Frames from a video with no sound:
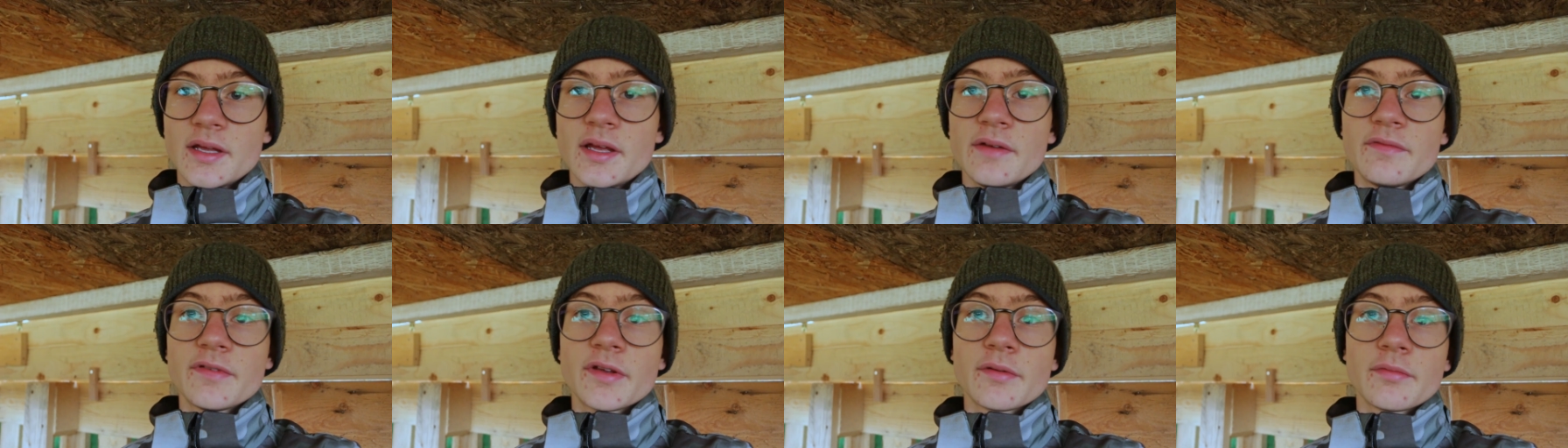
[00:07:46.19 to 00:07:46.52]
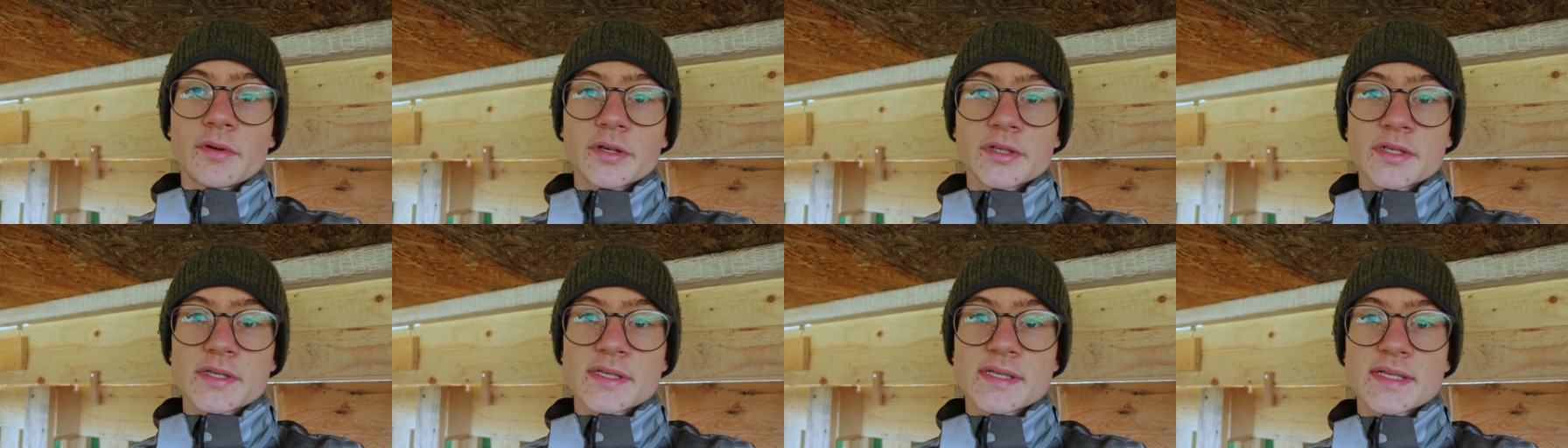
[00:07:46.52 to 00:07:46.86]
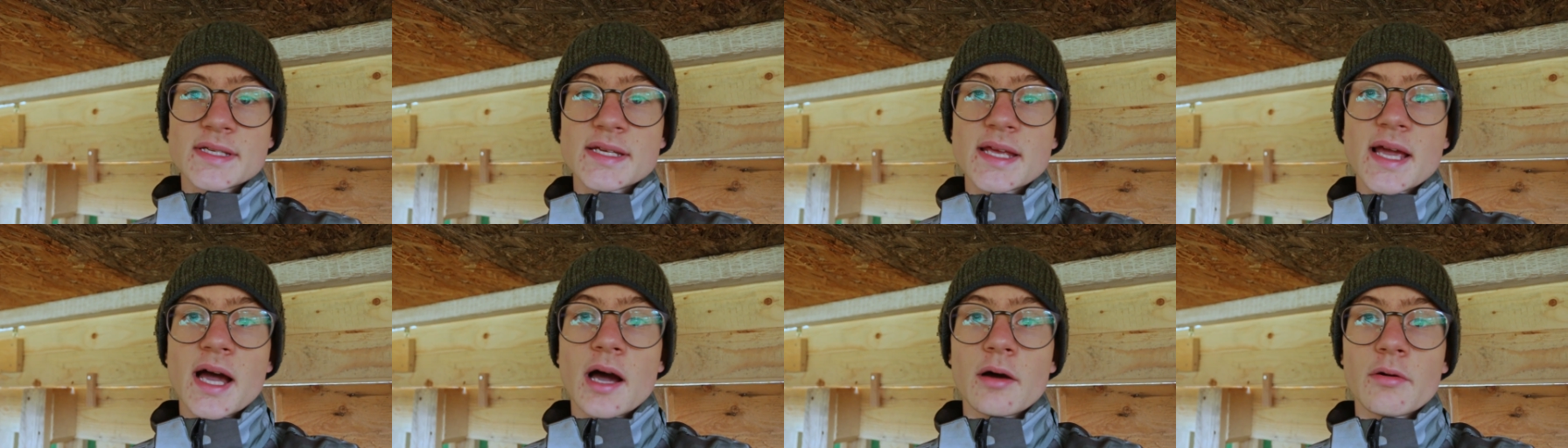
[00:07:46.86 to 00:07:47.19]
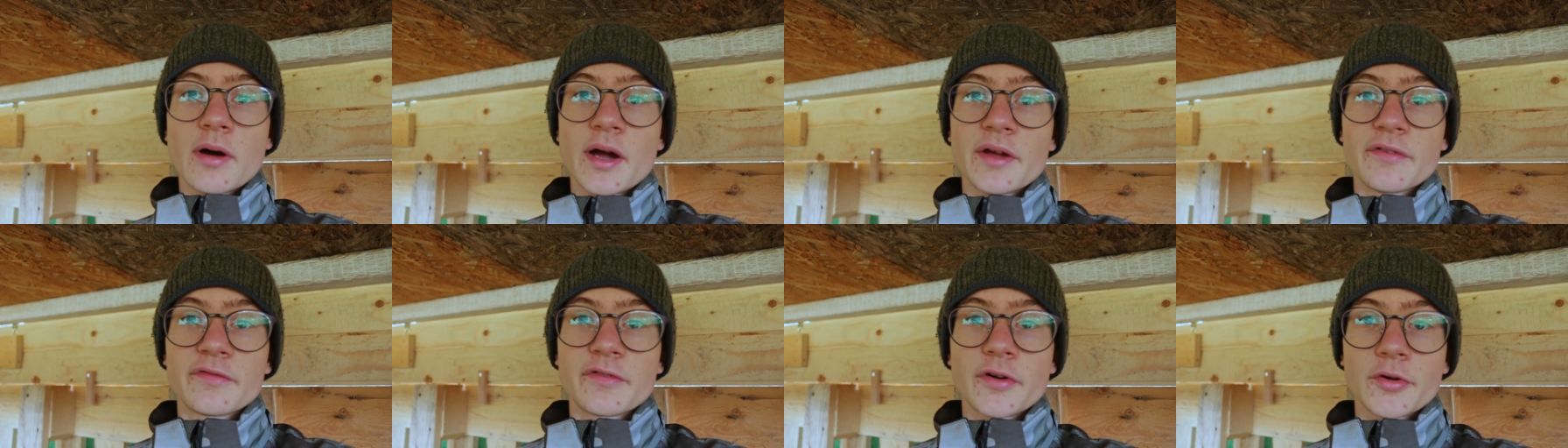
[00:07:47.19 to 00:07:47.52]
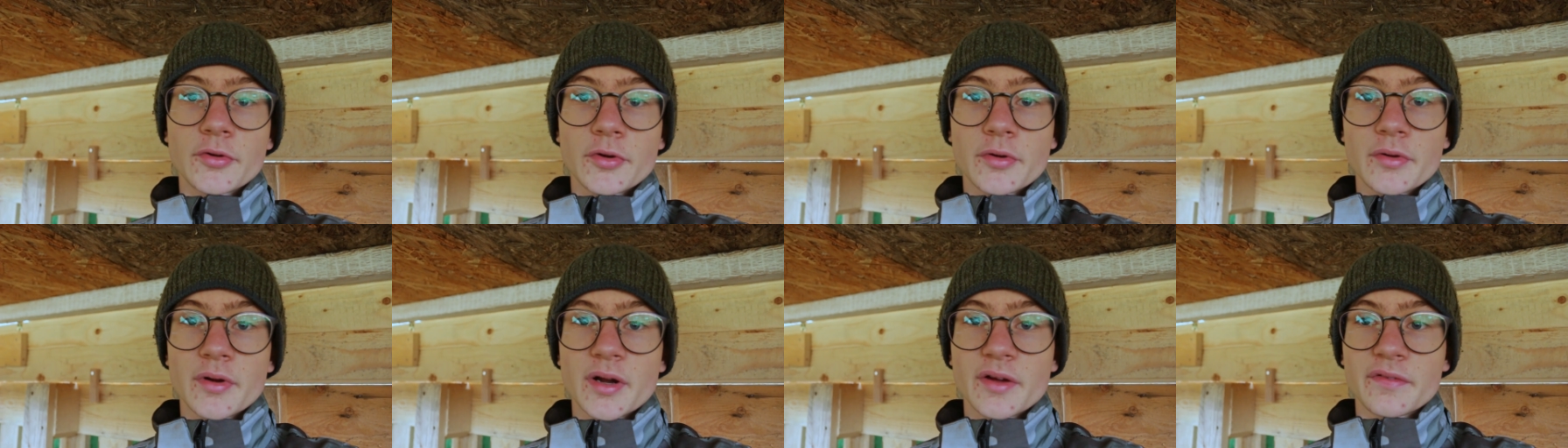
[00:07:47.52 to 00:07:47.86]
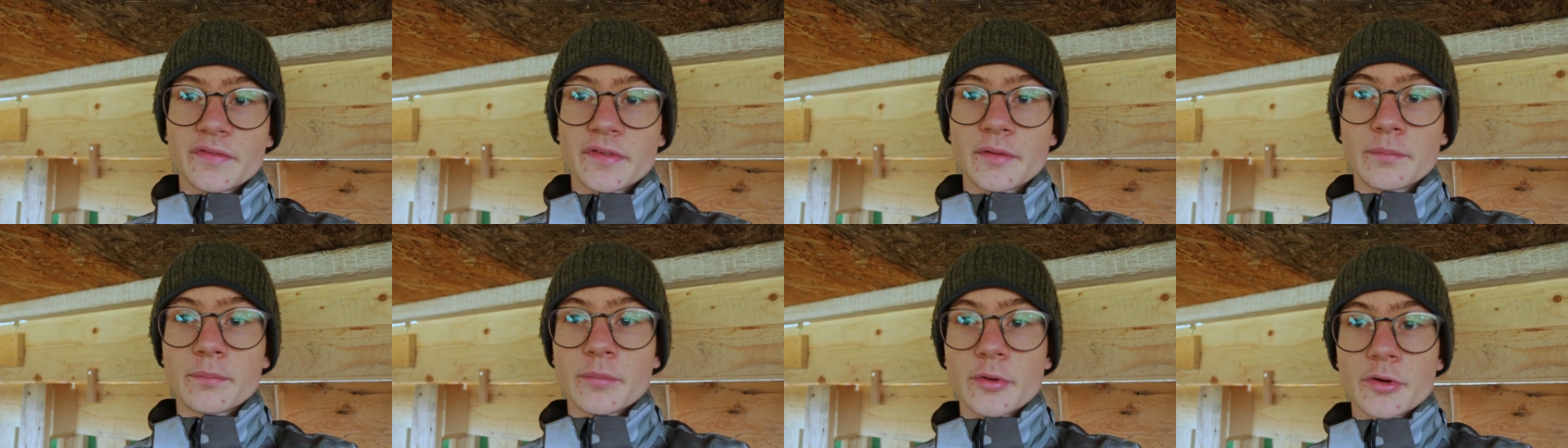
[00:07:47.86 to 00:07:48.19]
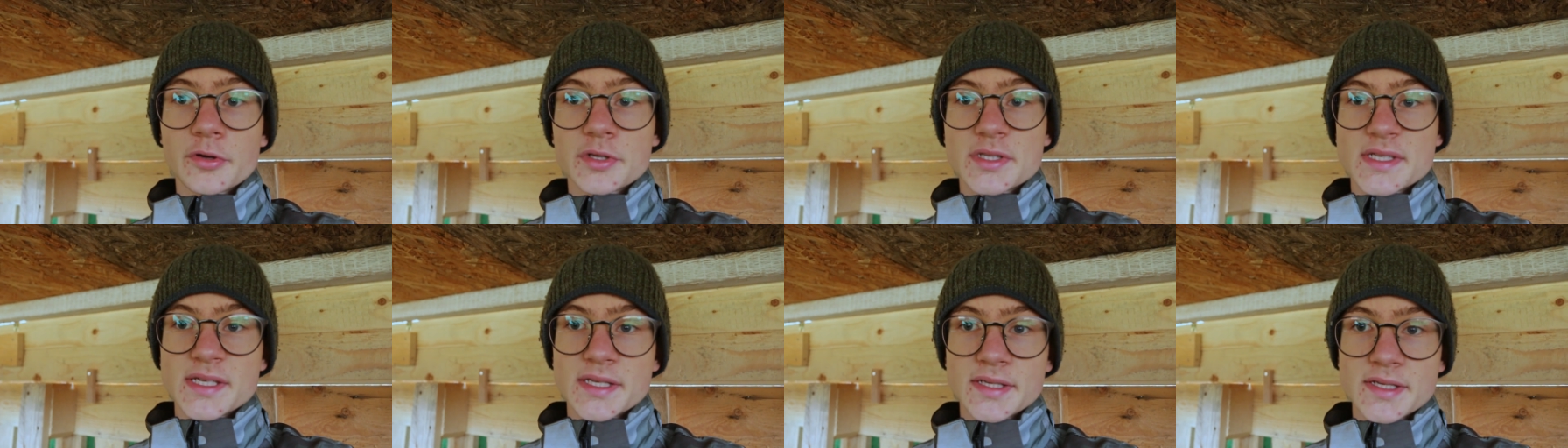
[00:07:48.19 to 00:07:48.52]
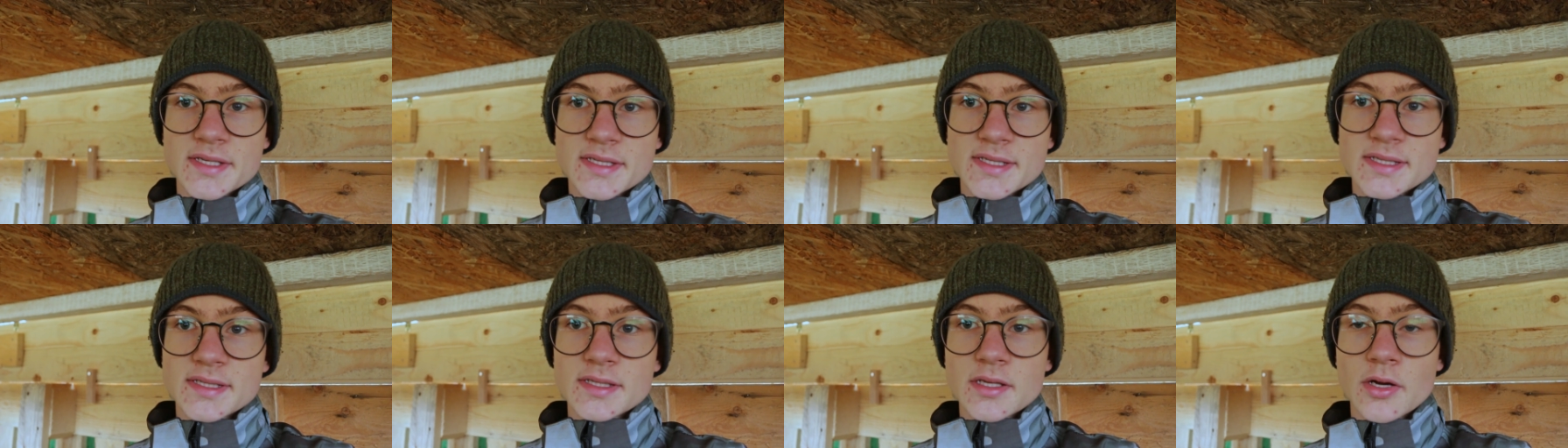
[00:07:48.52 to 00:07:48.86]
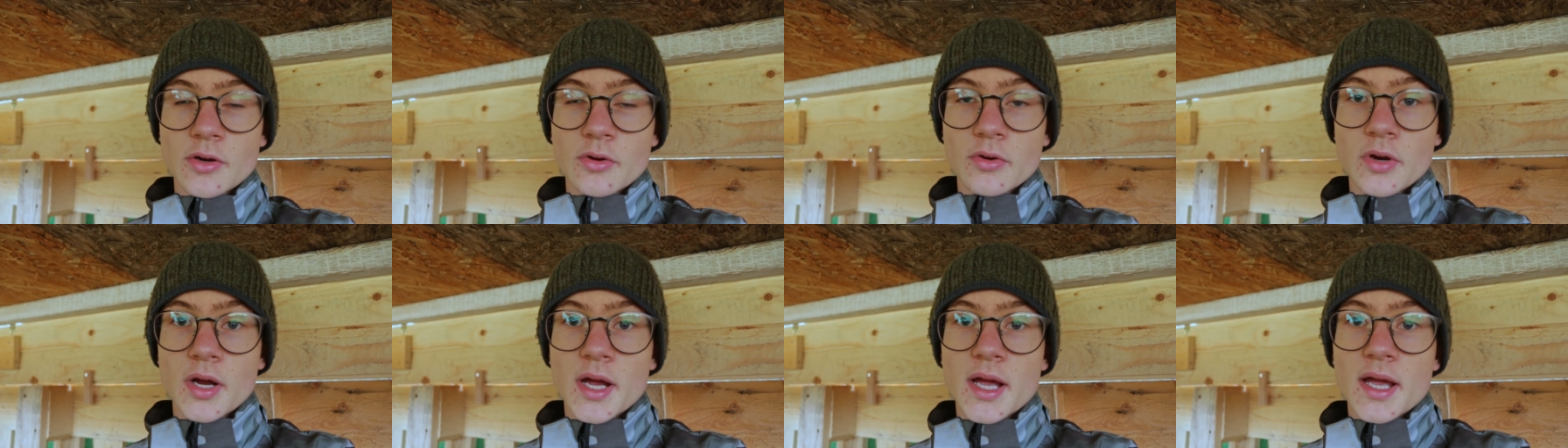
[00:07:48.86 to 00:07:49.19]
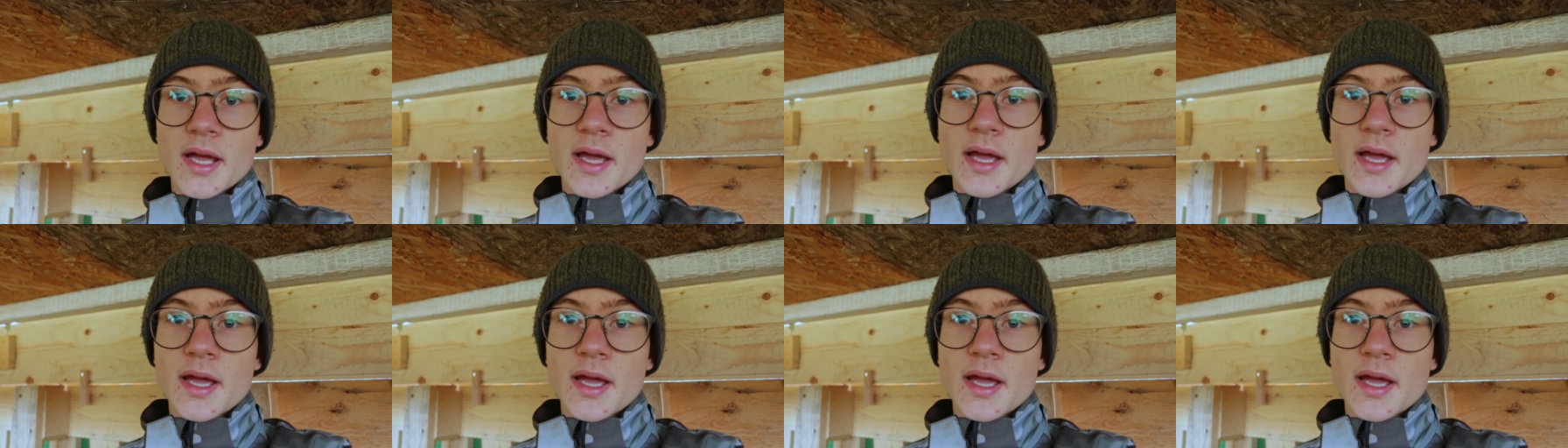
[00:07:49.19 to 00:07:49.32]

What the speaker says: If you want to see how I photograph the birds in the snow,